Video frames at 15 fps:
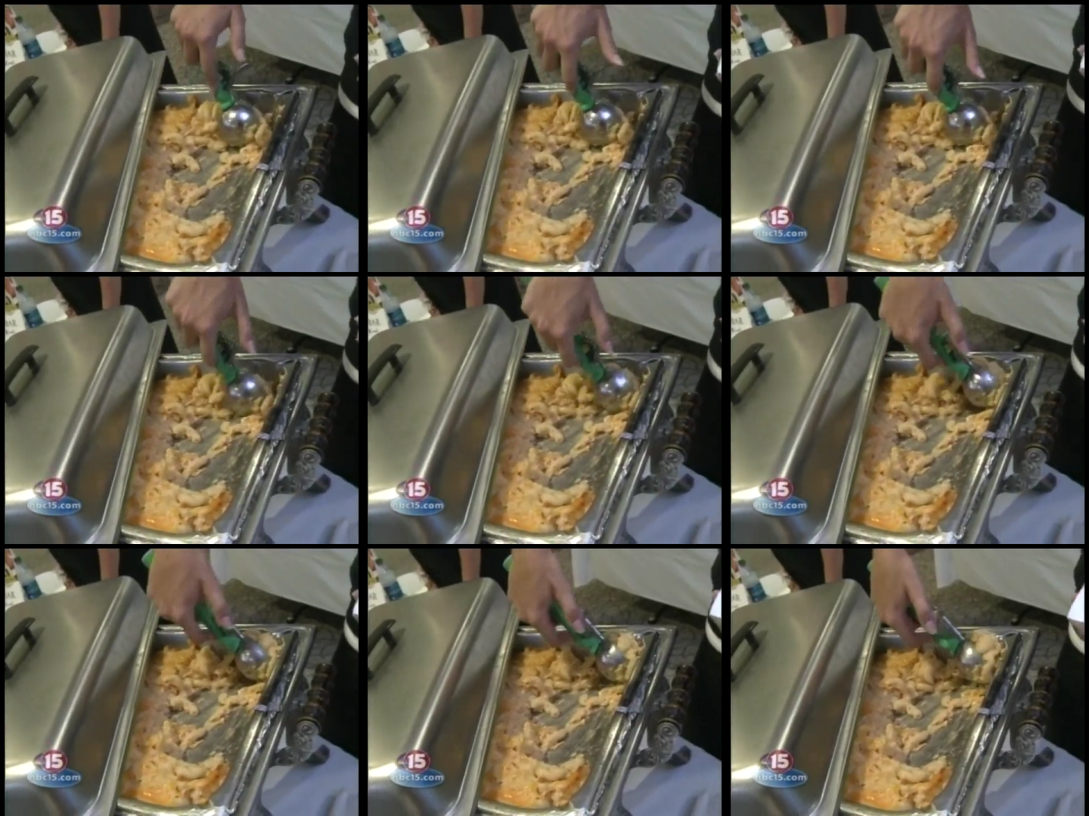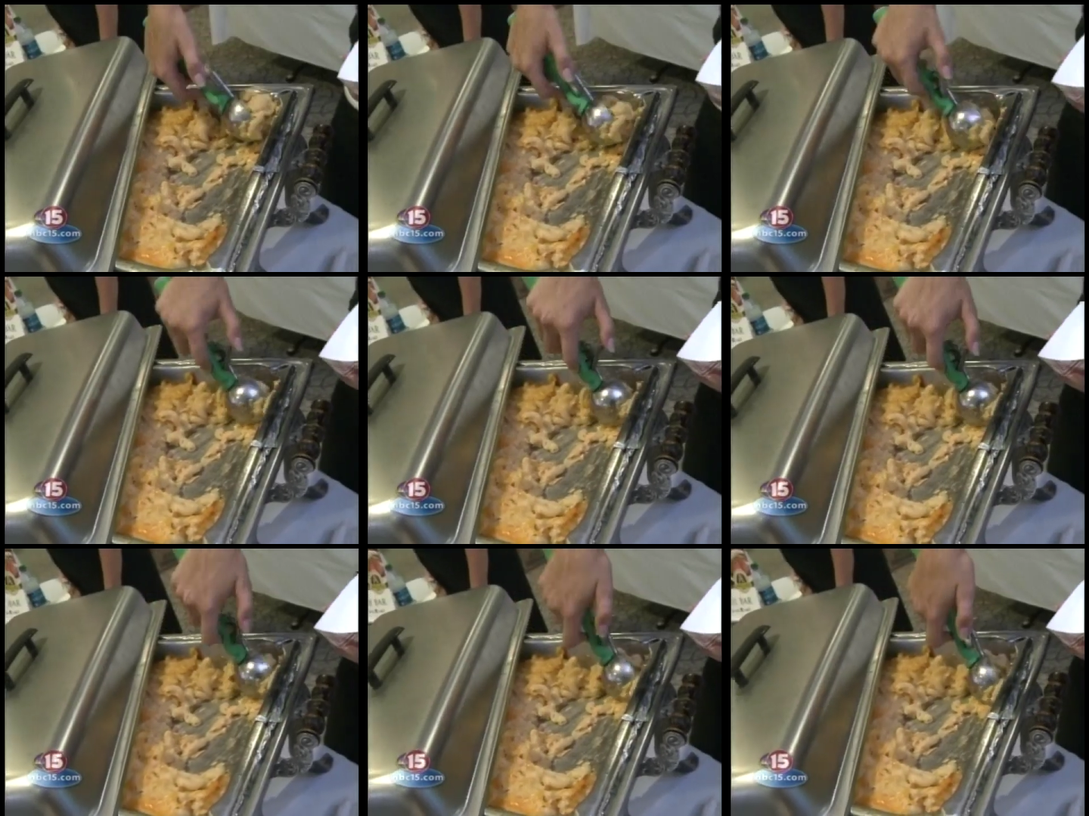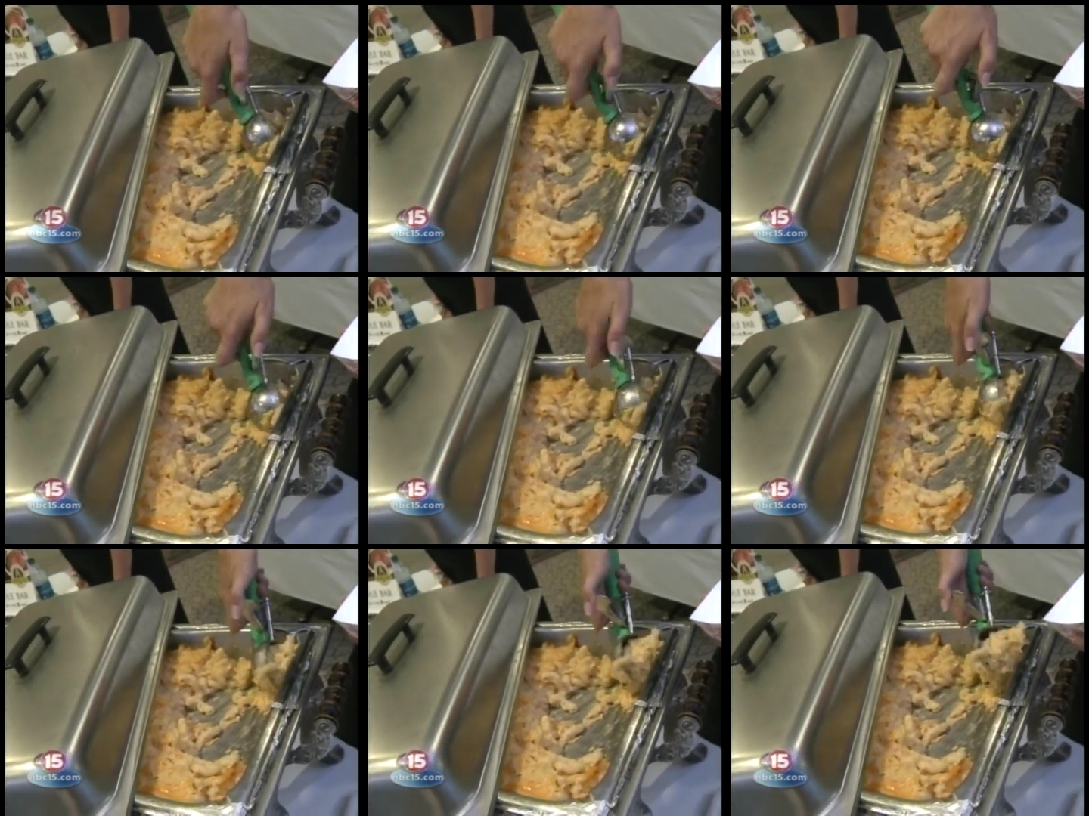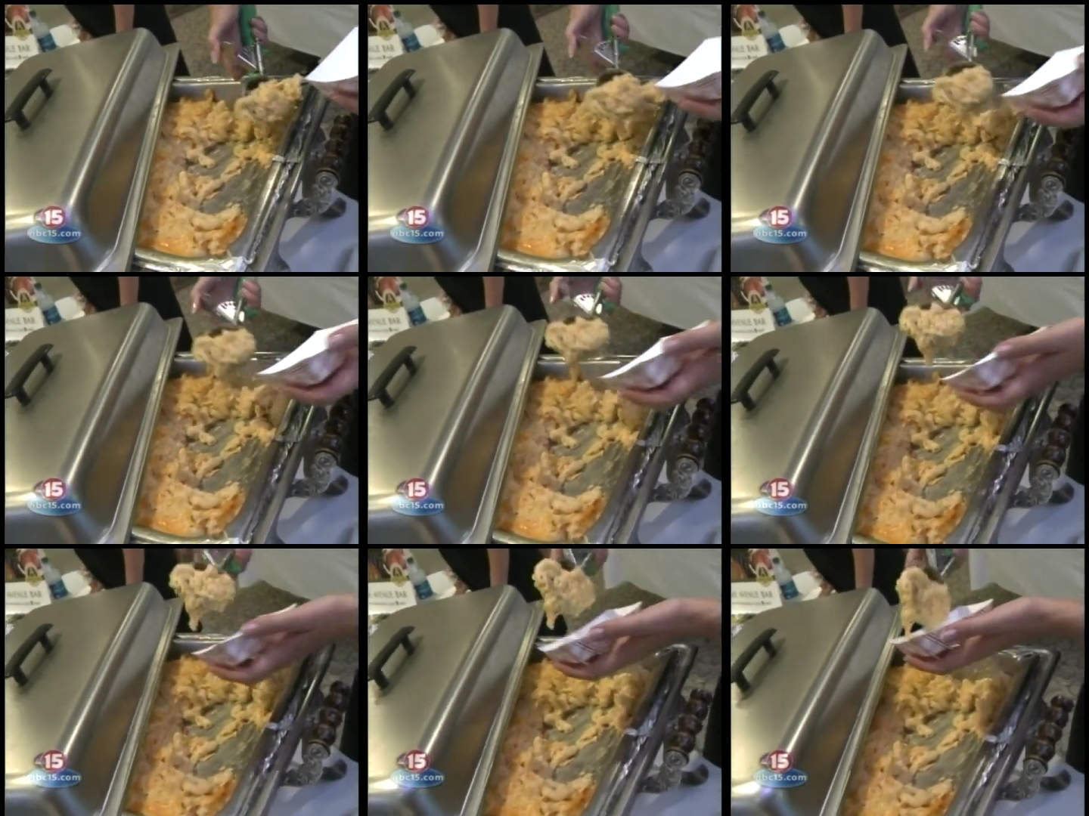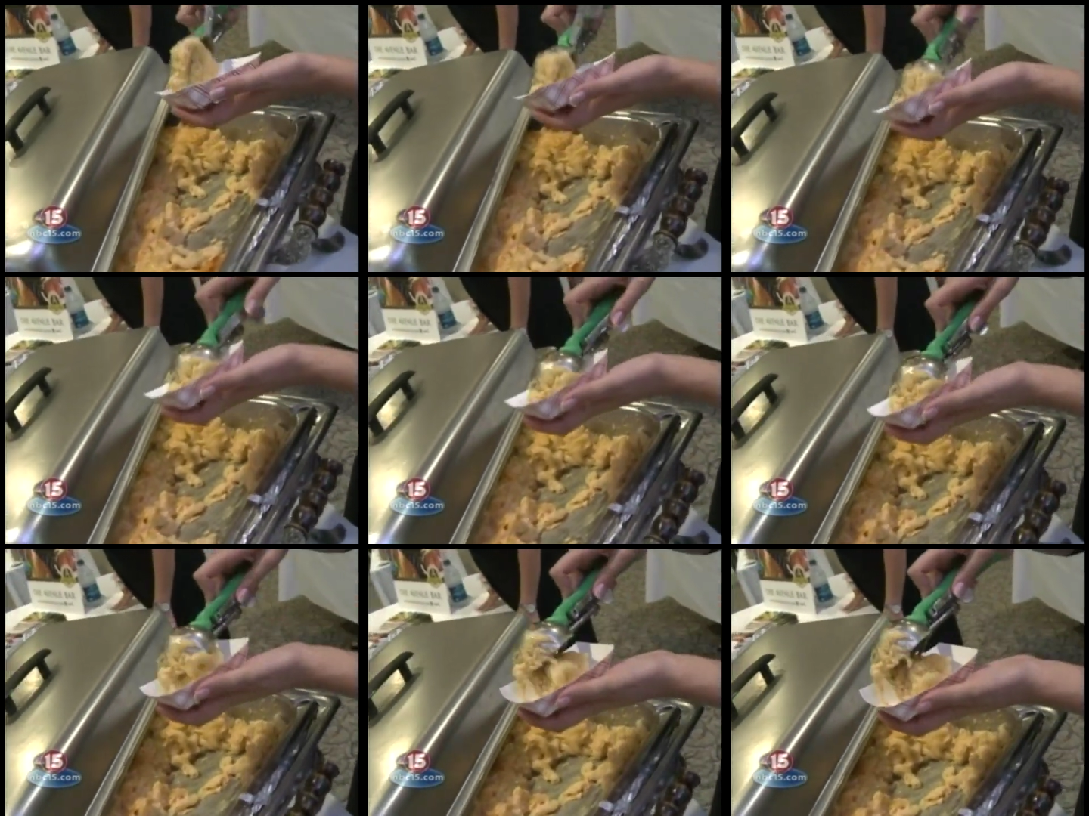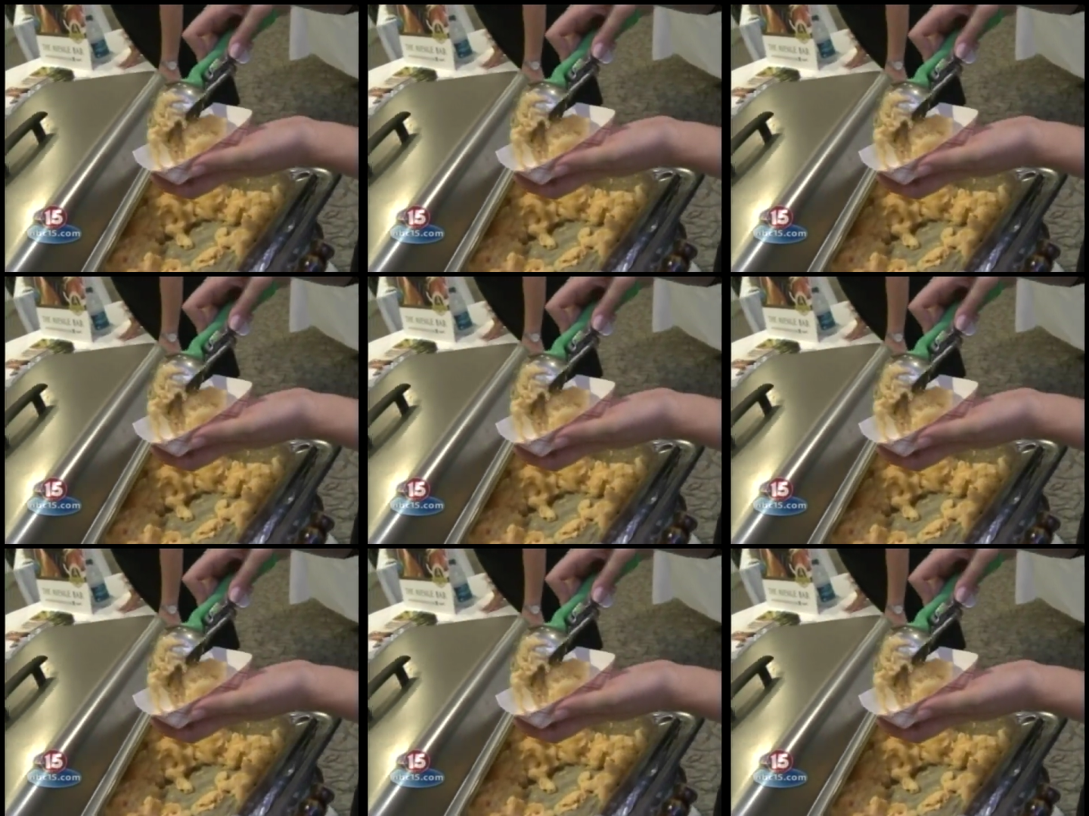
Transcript: Nobody's mouth can be seen.